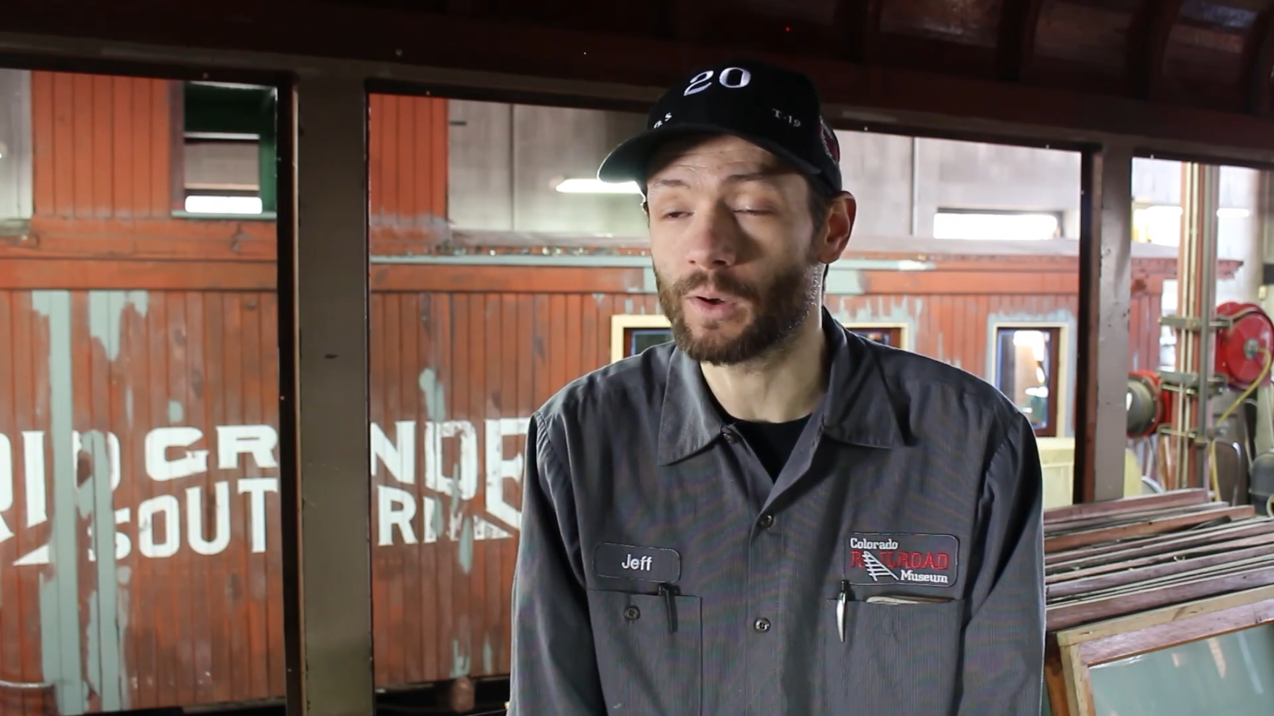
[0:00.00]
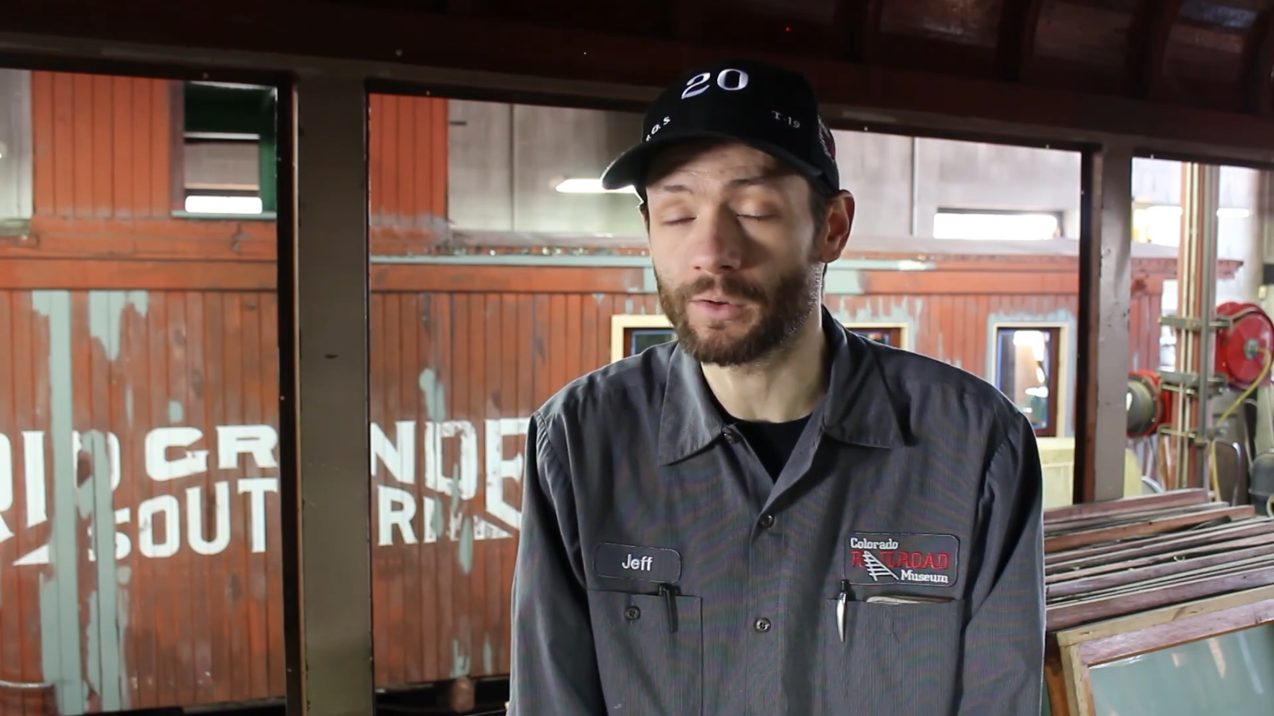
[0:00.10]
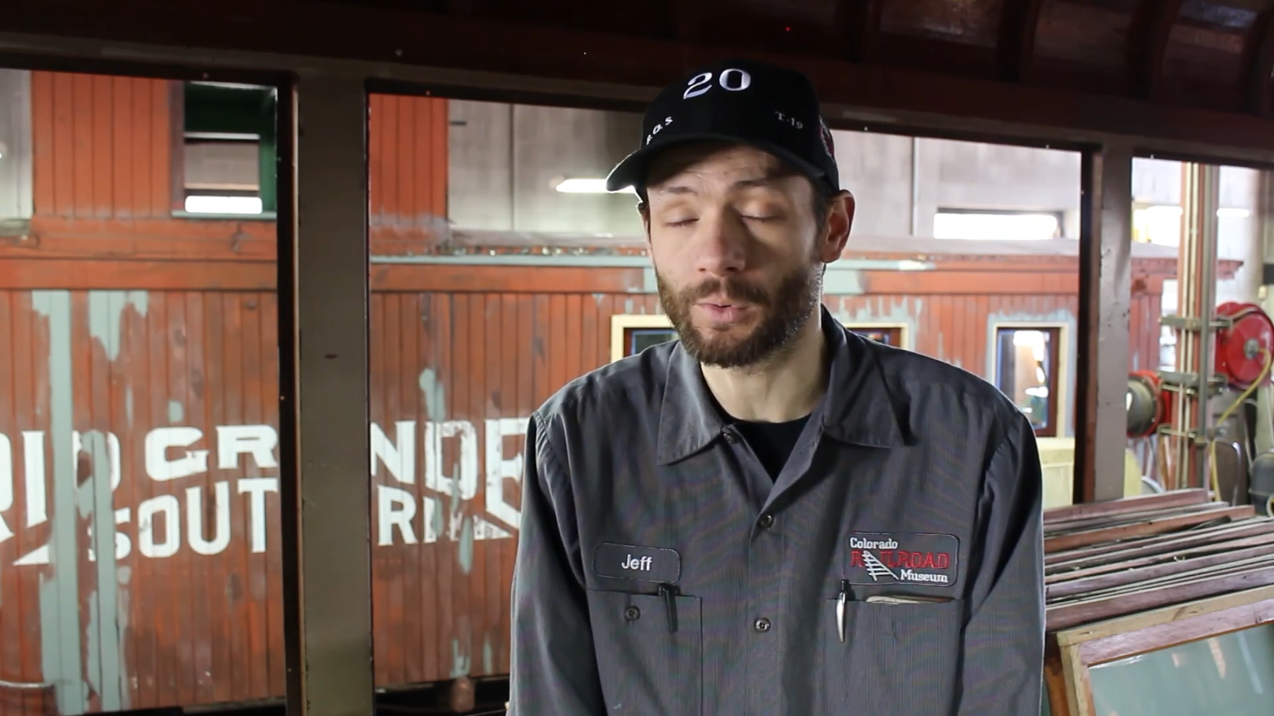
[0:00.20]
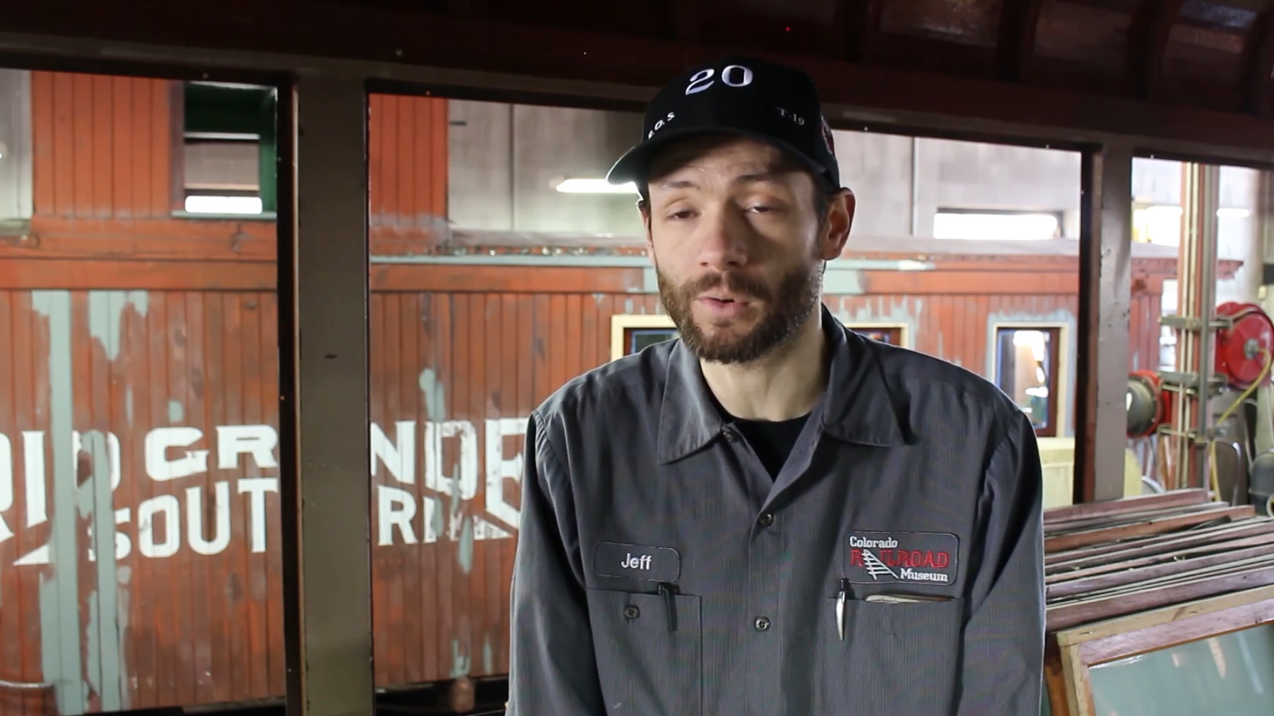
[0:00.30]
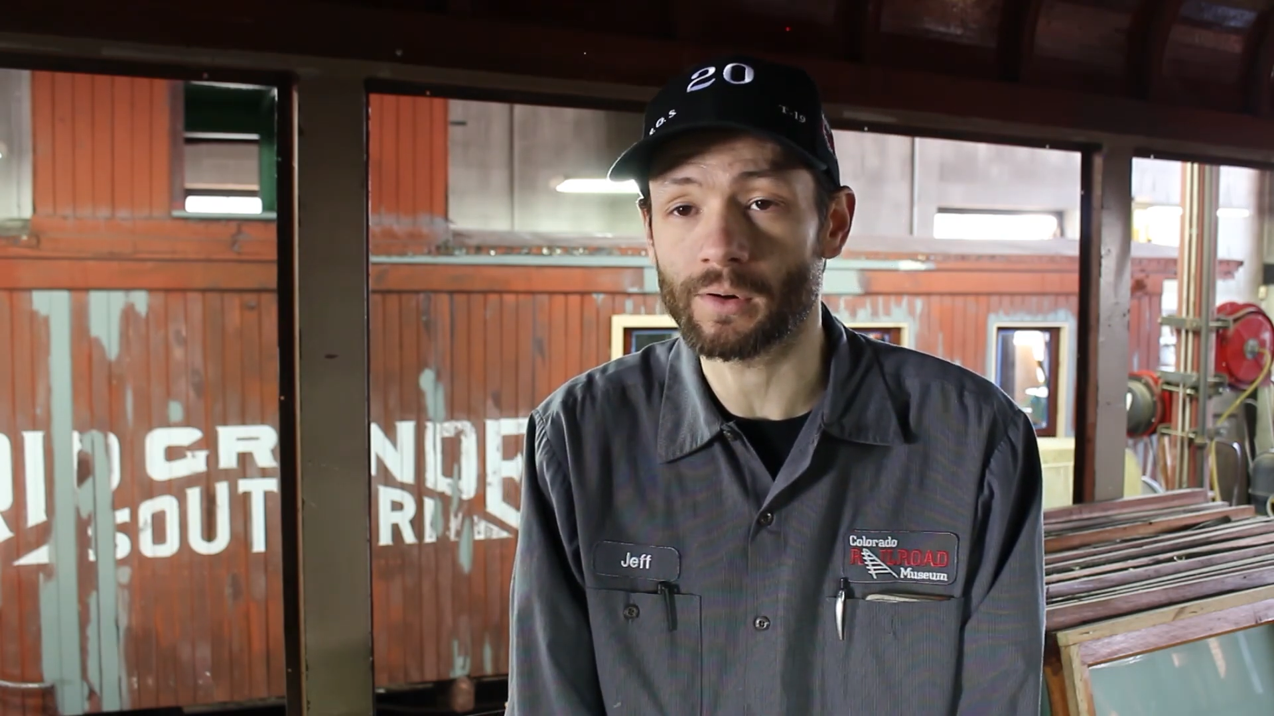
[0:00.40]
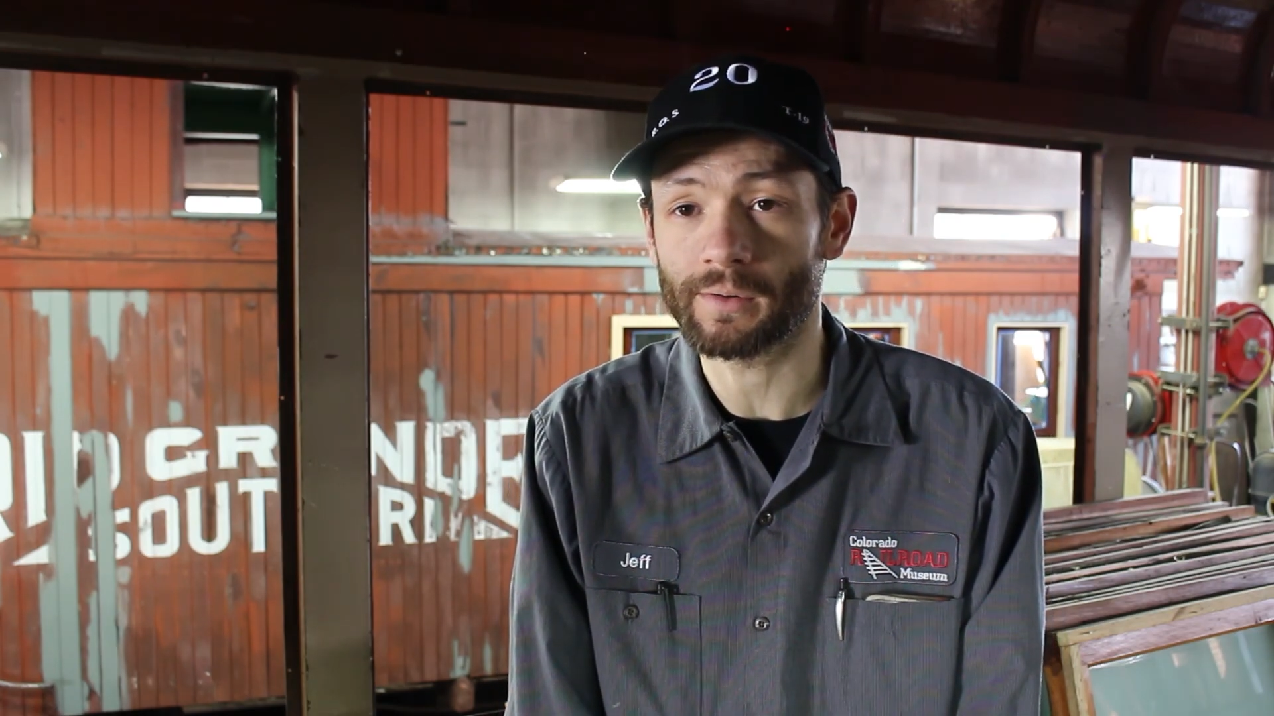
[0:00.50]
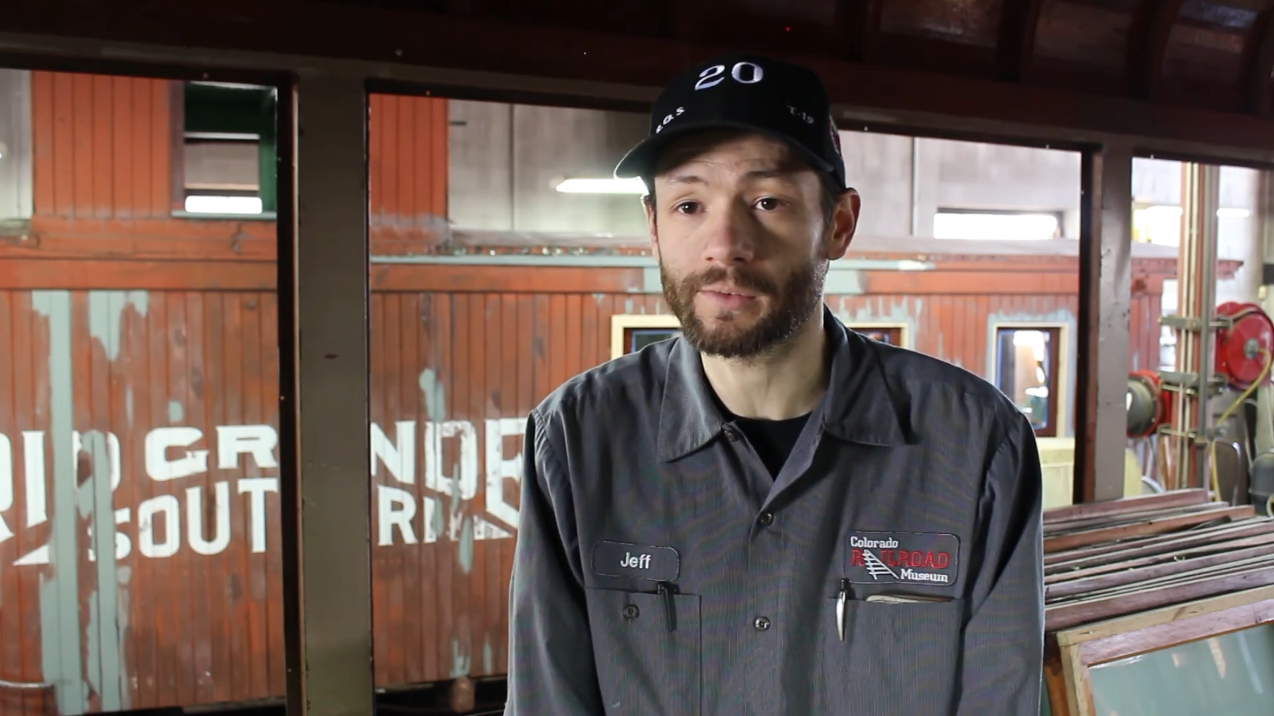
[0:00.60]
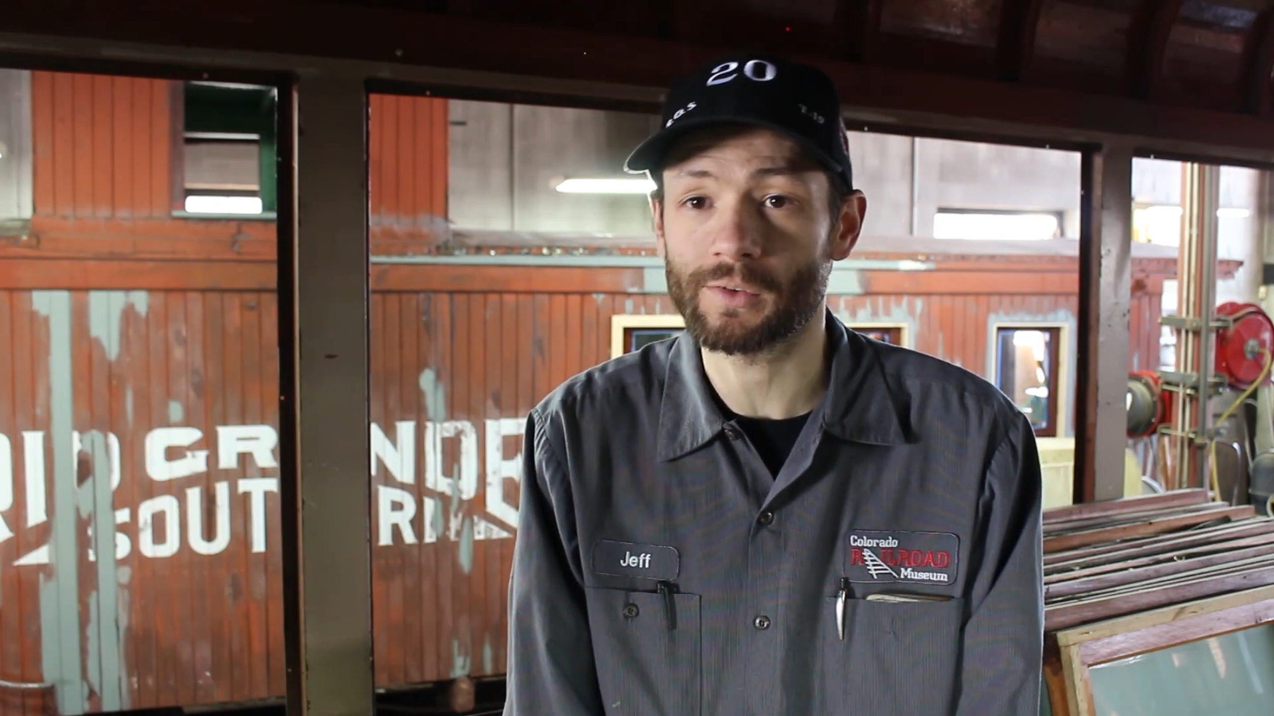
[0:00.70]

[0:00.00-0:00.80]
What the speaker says: one door